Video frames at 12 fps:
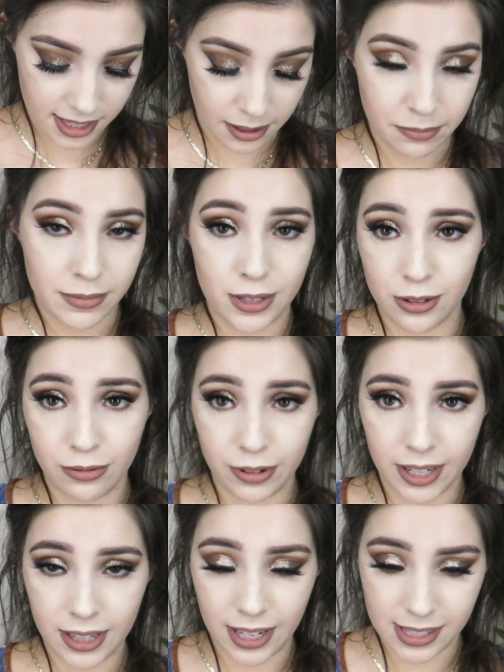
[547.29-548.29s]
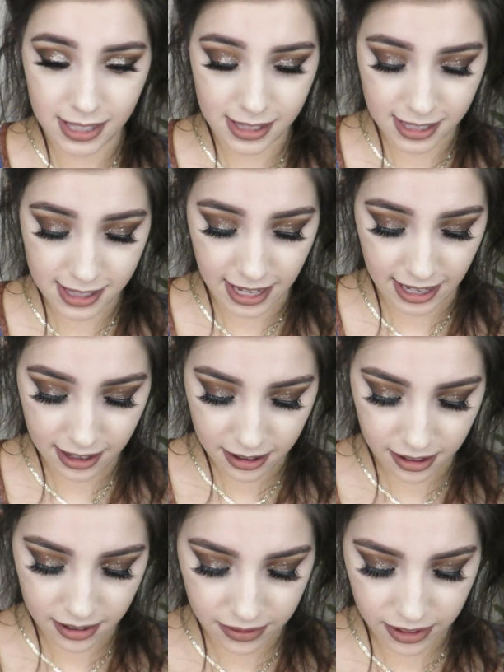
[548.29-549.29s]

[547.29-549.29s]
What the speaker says: I'm too freaking lazy to take it off.